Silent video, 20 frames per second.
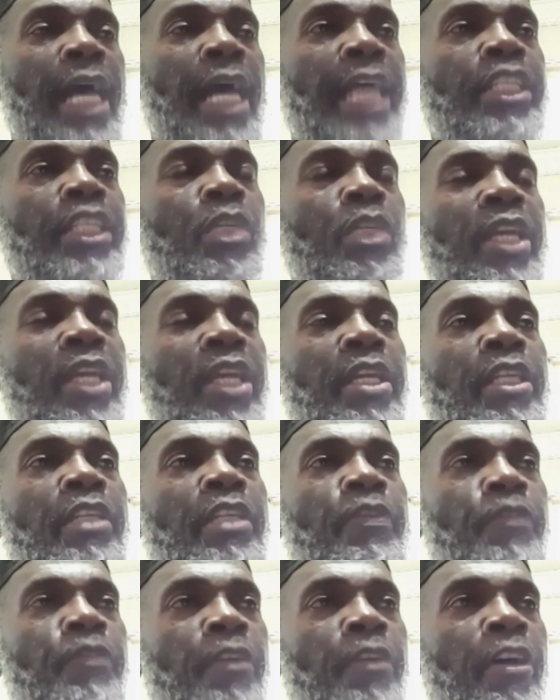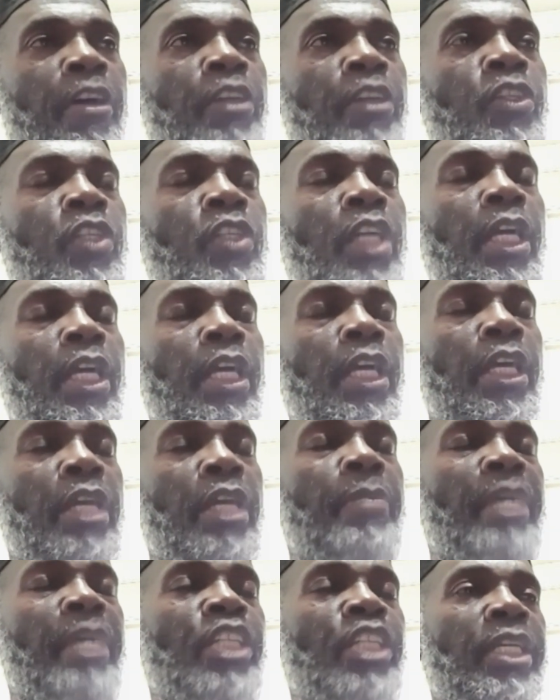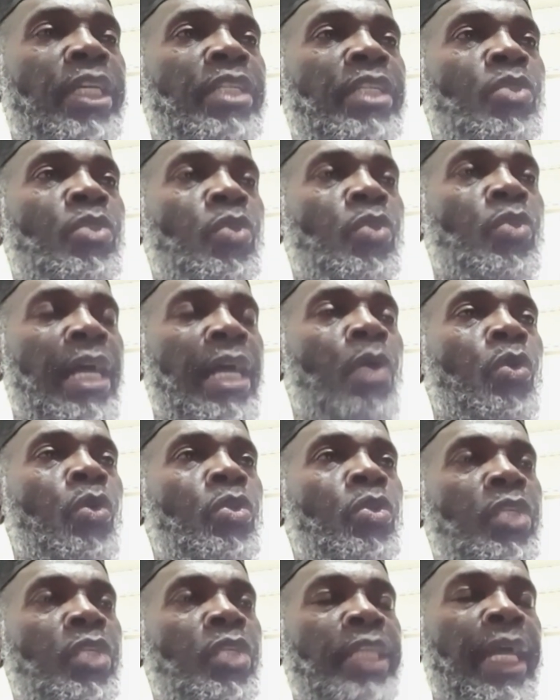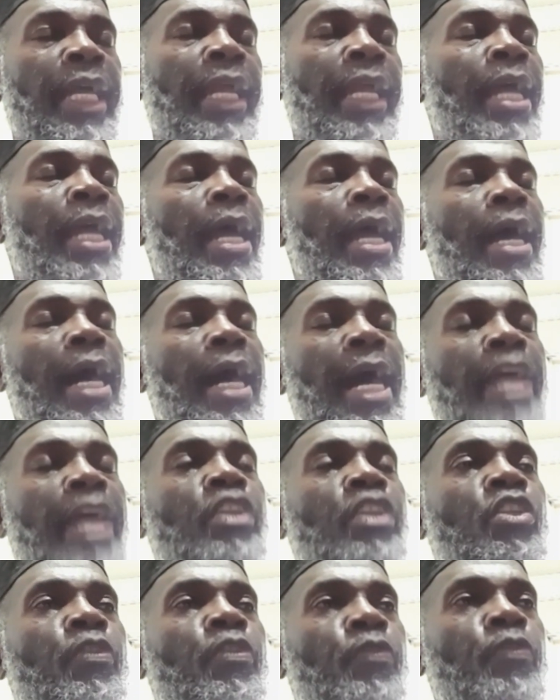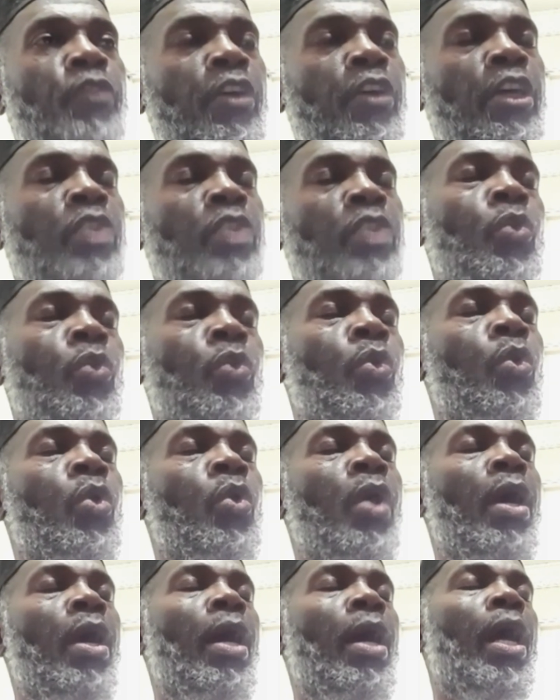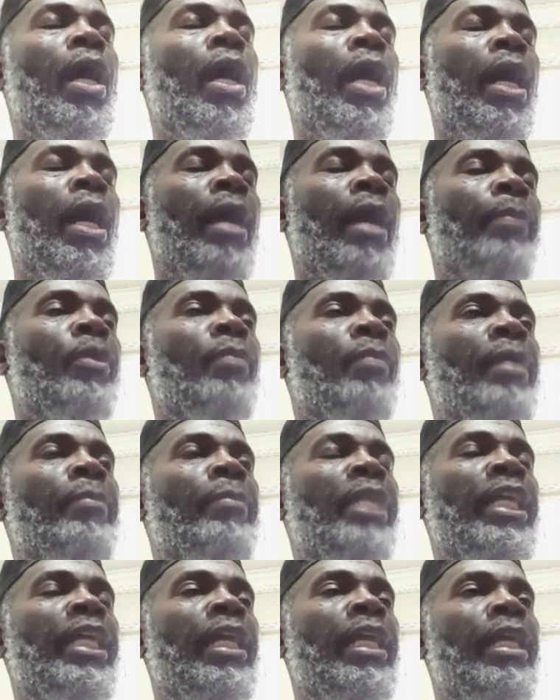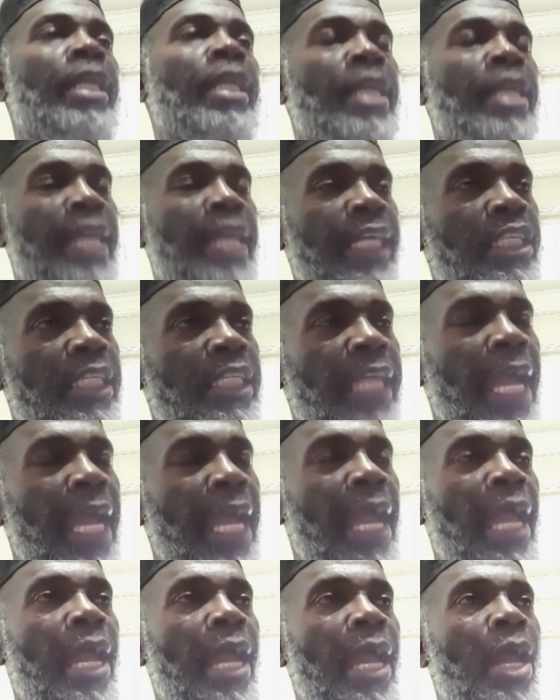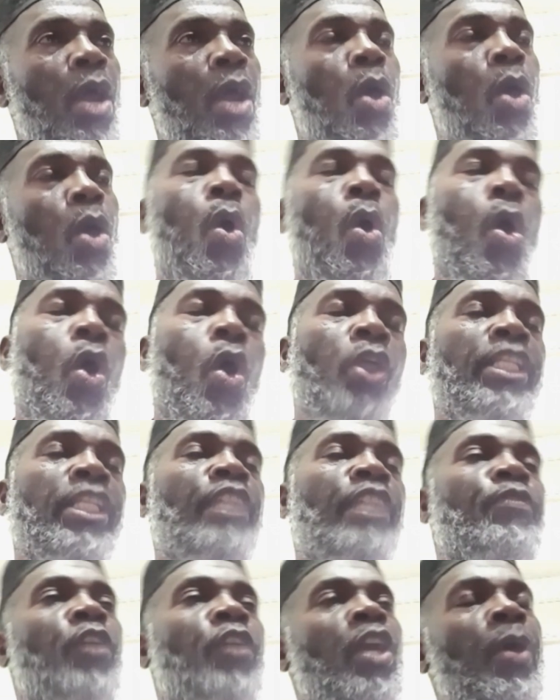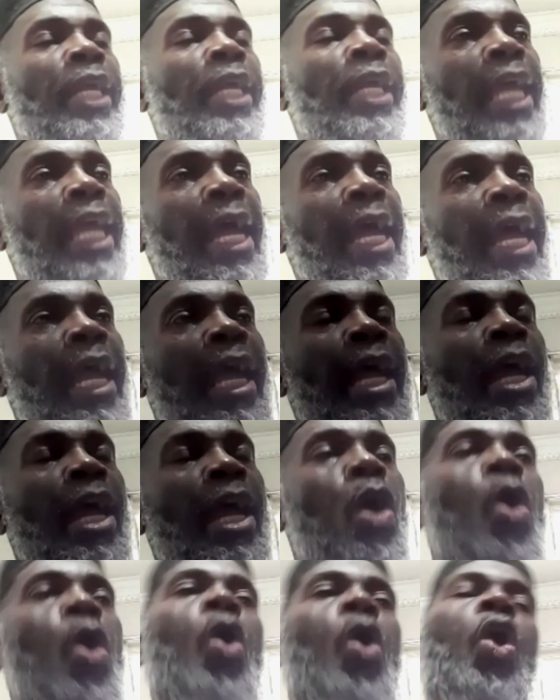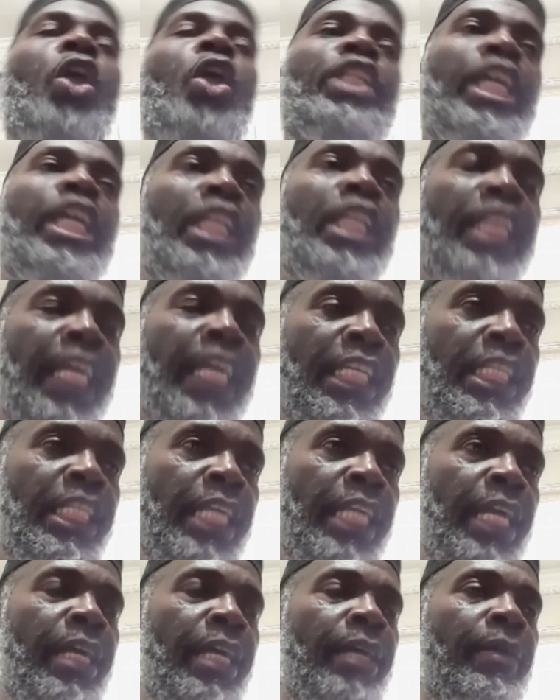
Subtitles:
Haji, when he defers, he mentions to Sahuc to say, I defer to probably next year, mm-hmm. or the following year, or the third year.